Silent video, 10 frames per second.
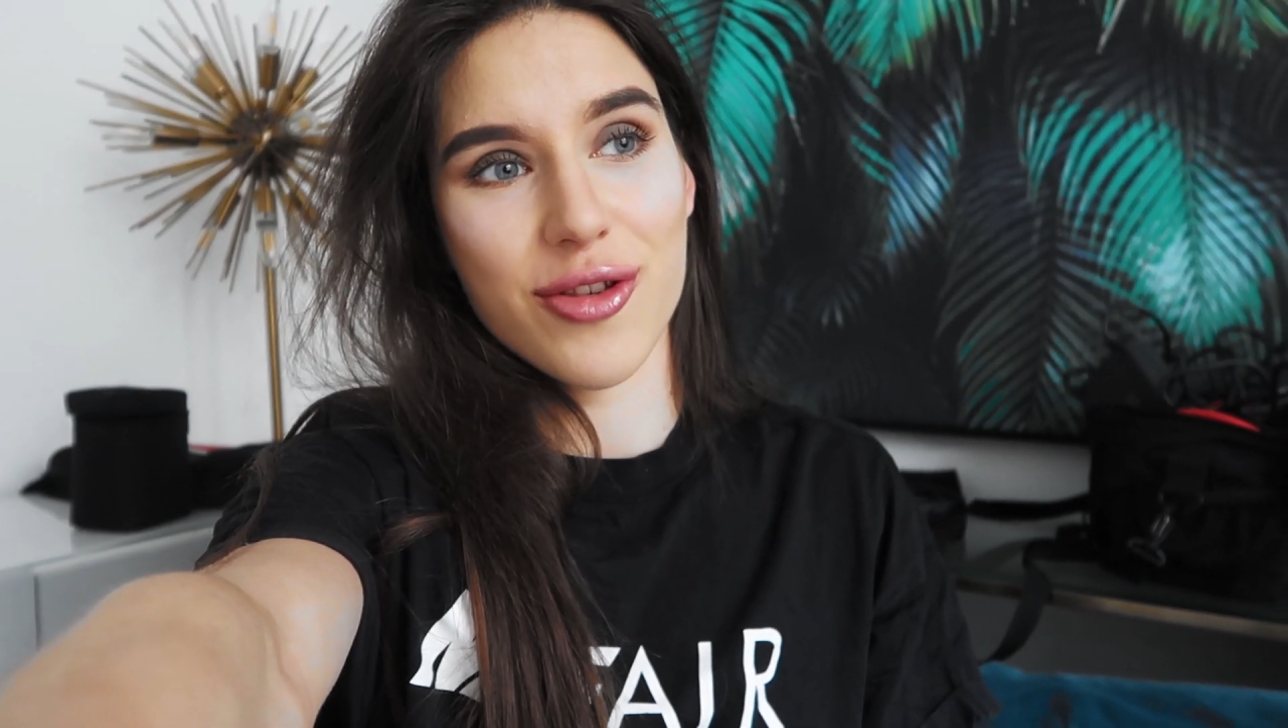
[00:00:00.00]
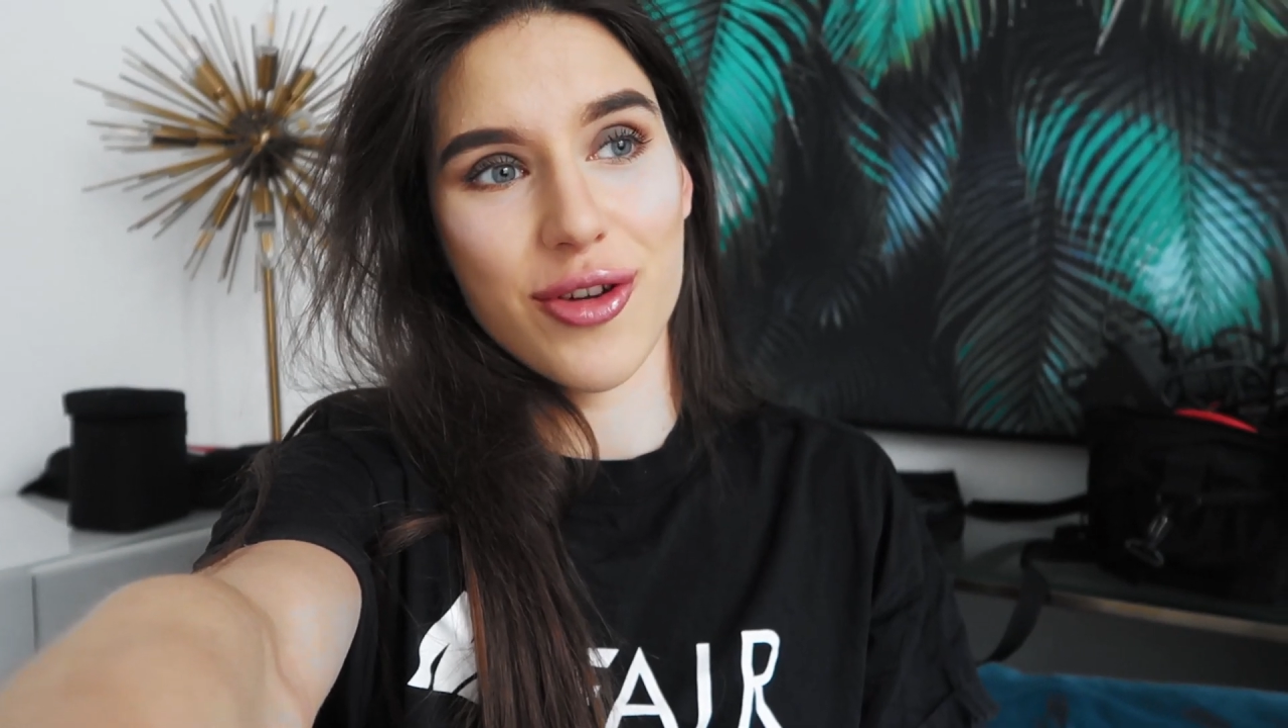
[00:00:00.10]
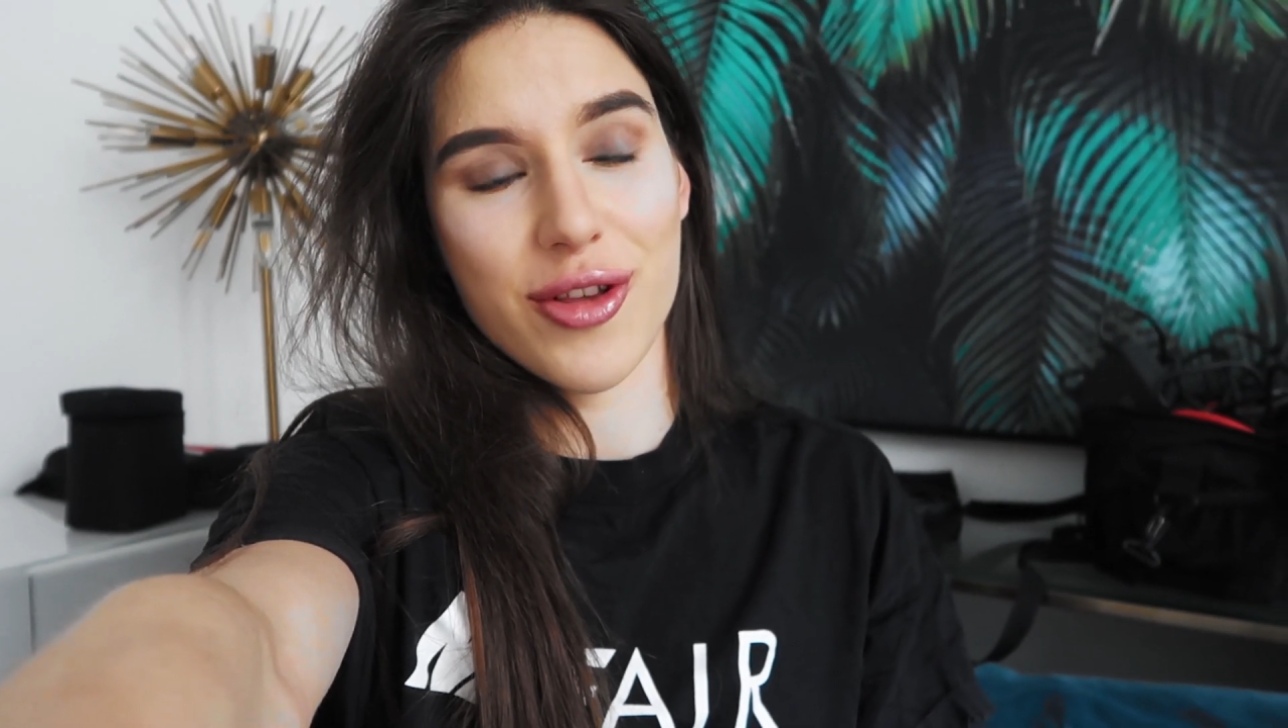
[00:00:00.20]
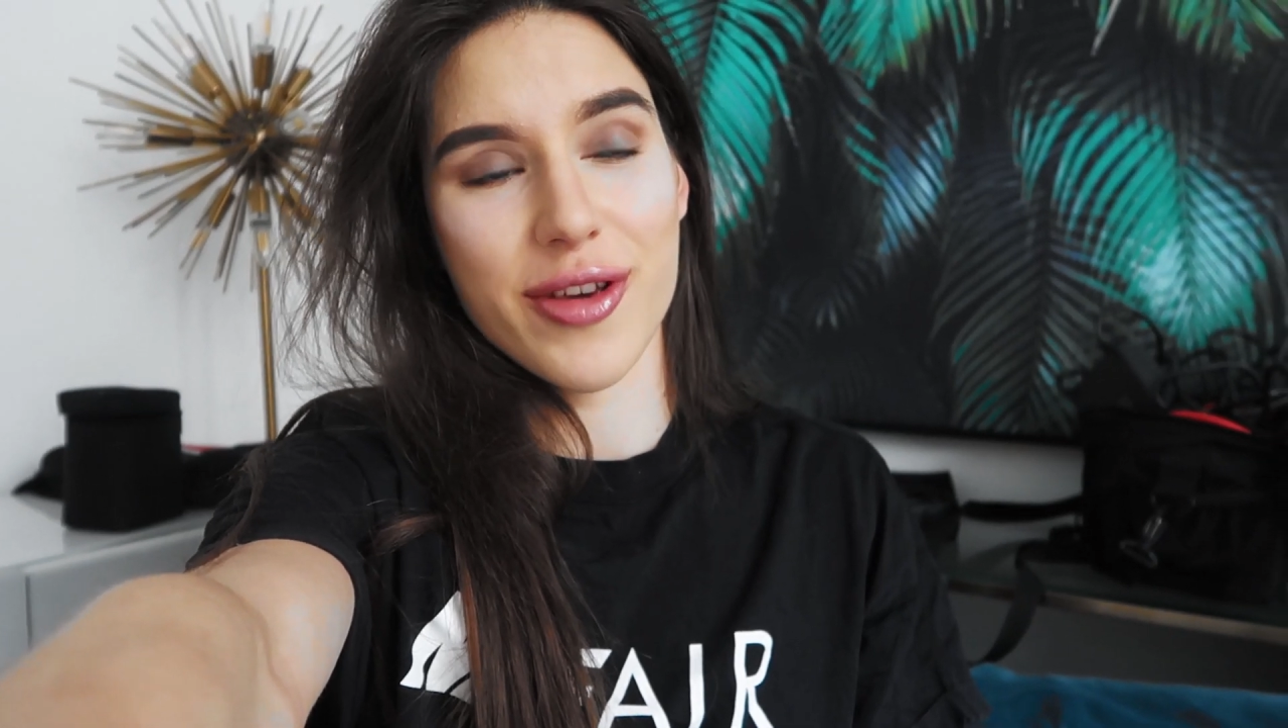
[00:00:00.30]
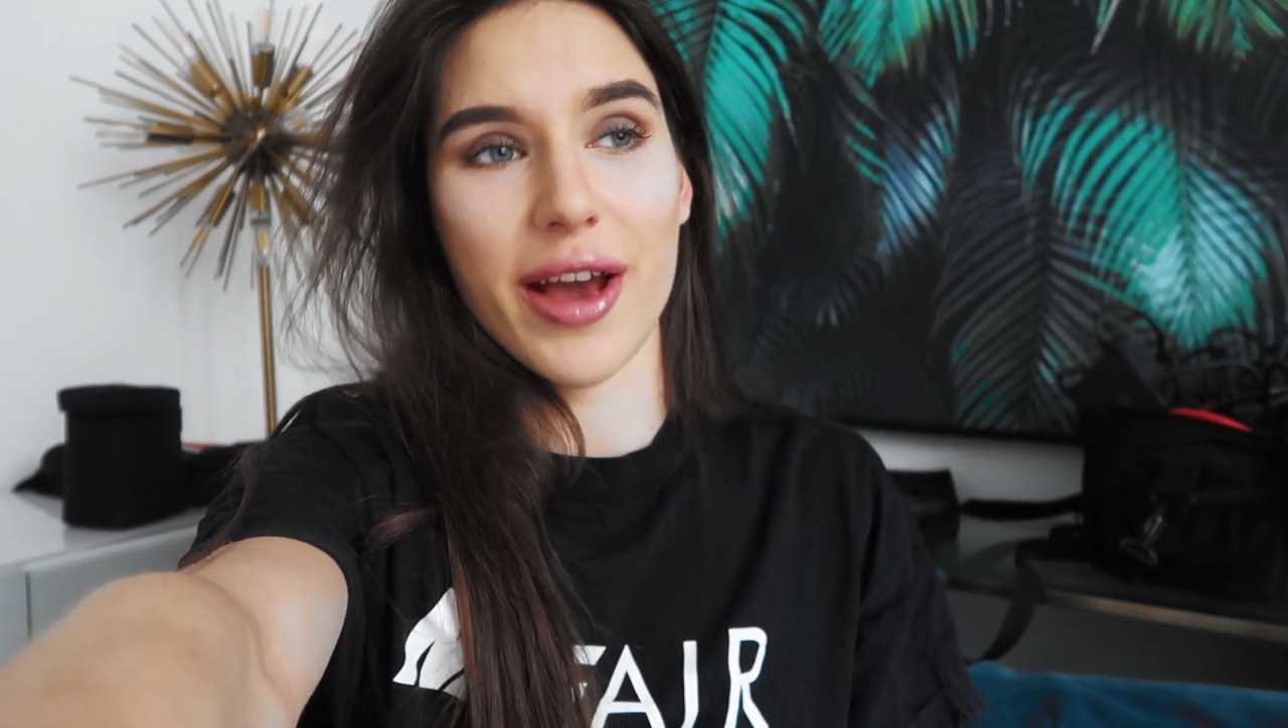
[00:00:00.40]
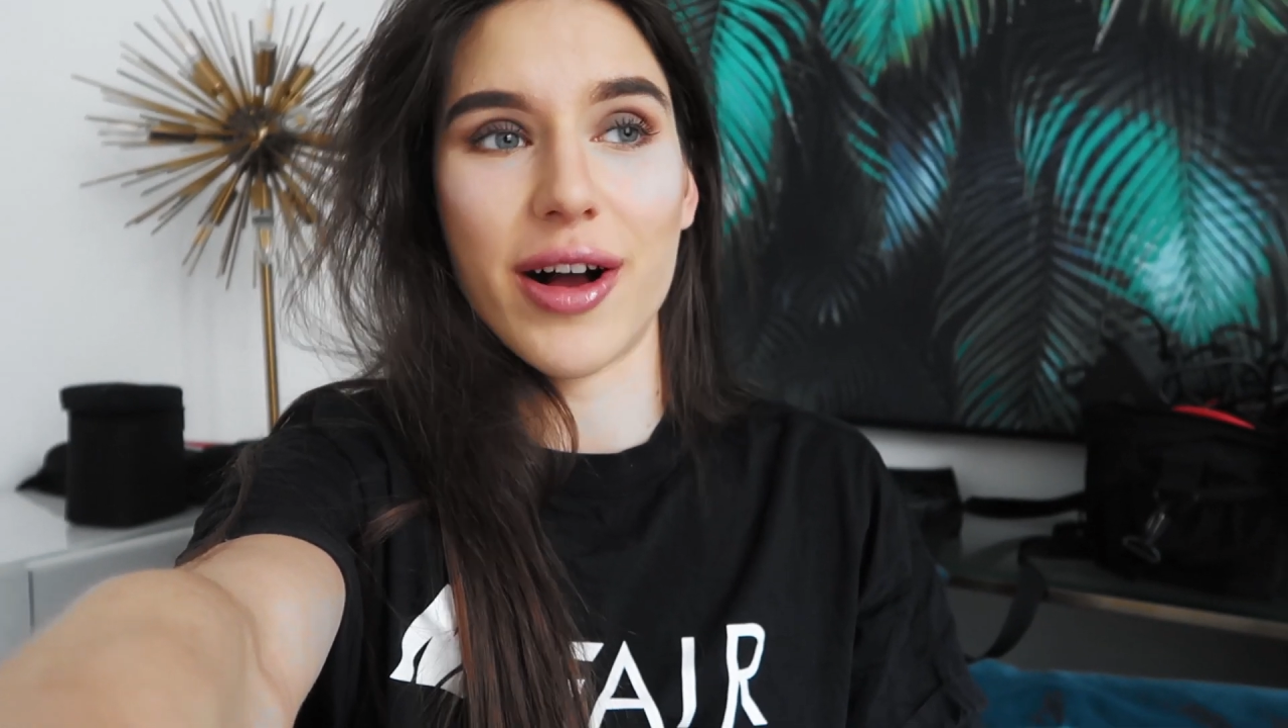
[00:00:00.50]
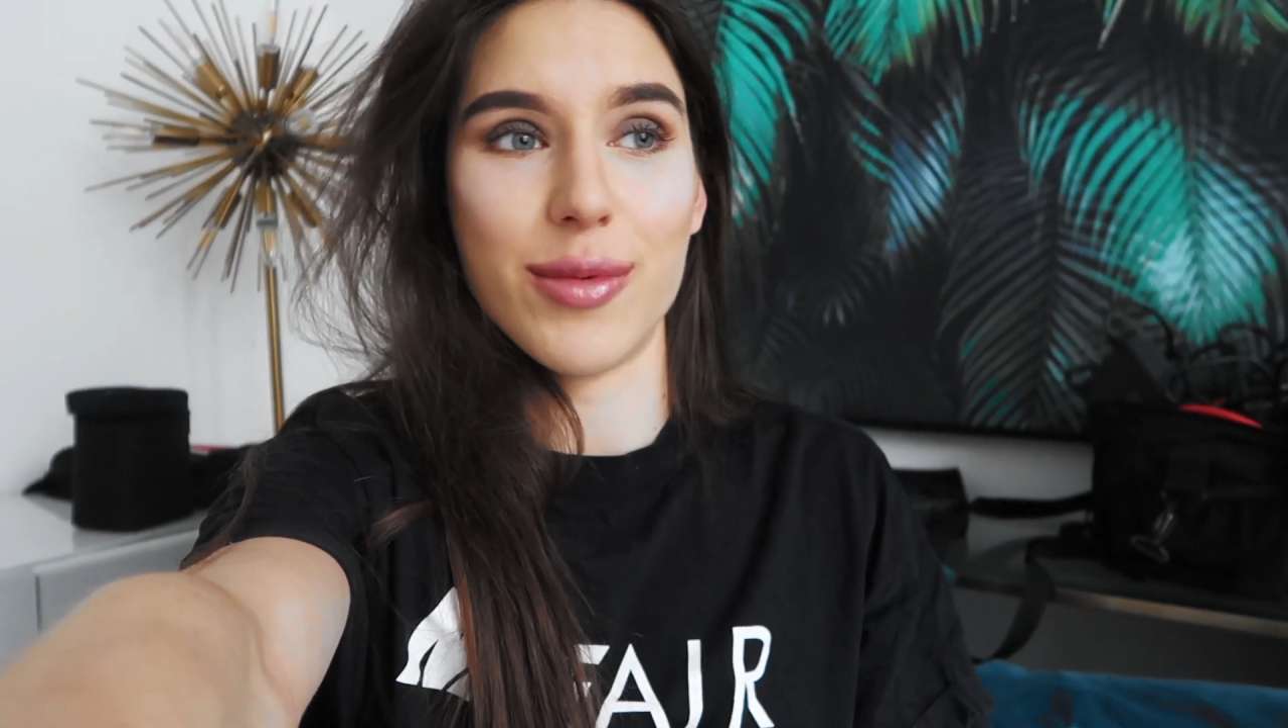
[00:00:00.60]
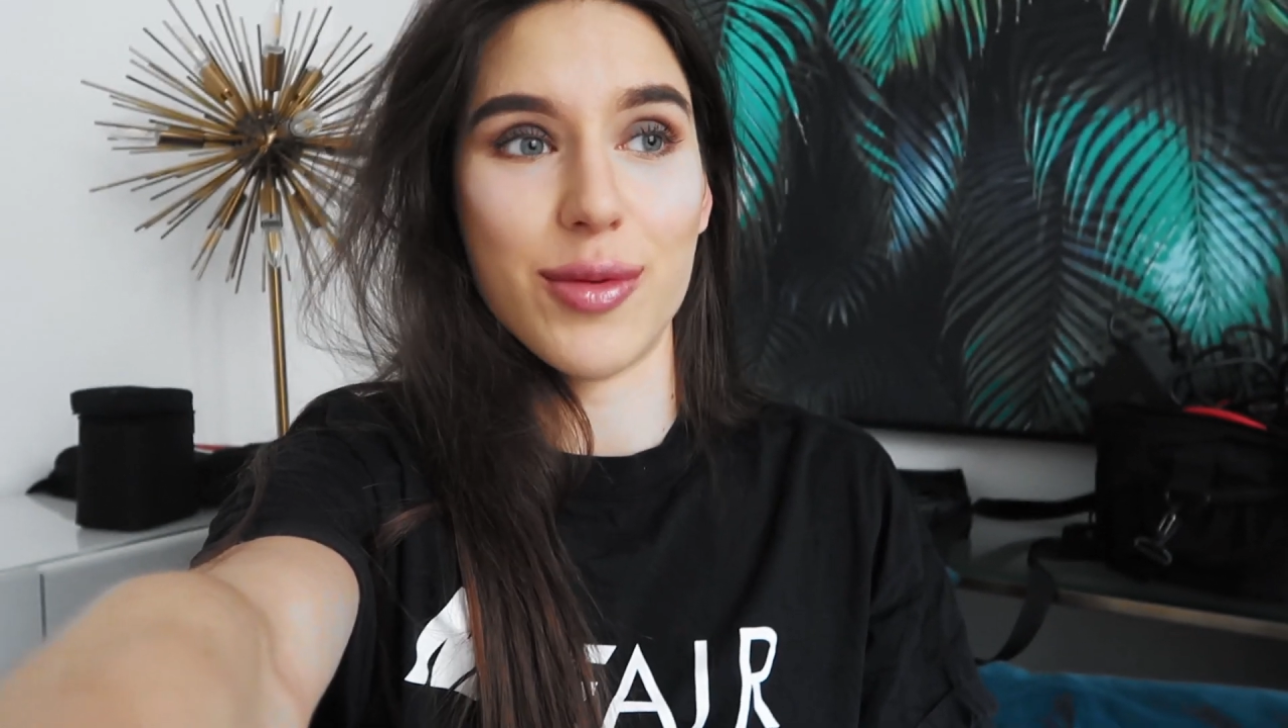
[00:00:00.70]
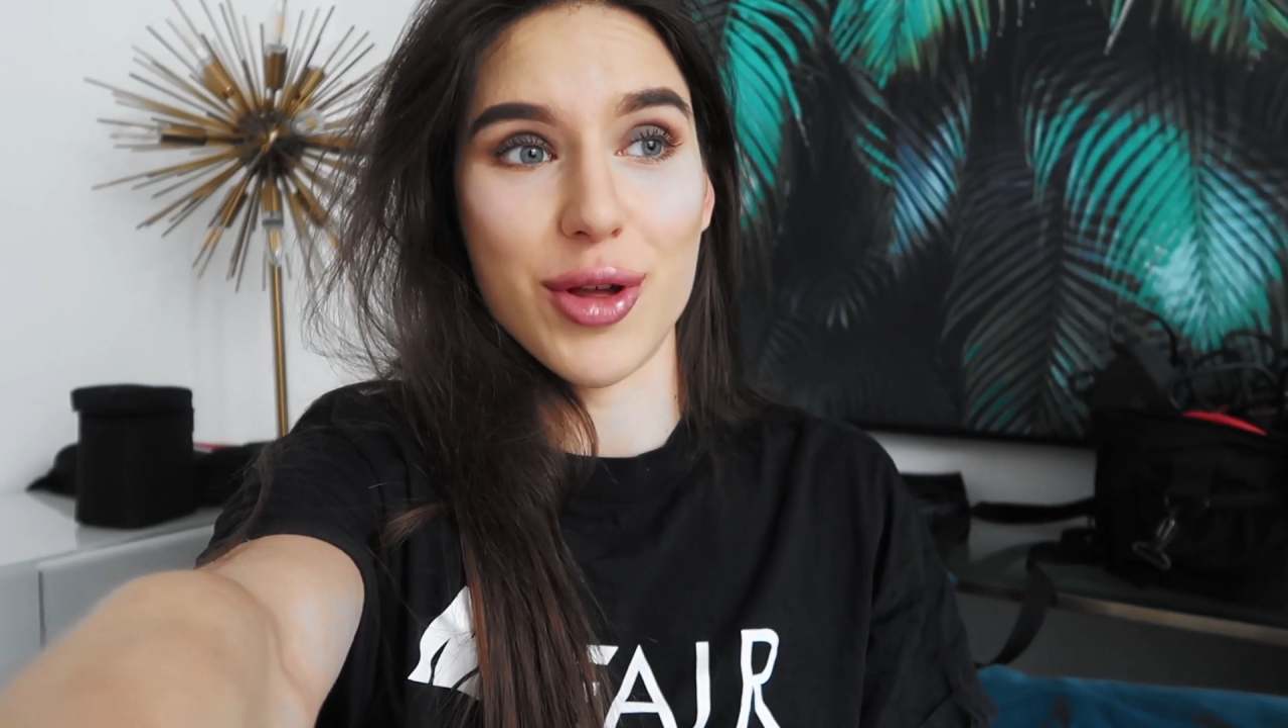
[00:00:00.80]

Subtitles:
to take up the